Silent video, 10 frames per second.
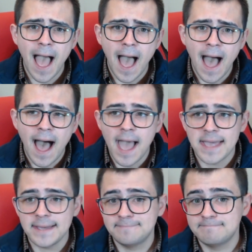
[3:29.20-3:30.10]

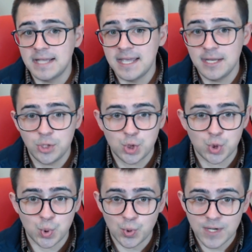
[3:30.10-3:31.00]
I'm
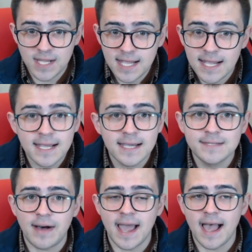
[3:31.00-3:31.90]
intrigued
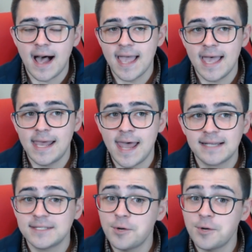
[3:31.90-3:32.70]
by INX.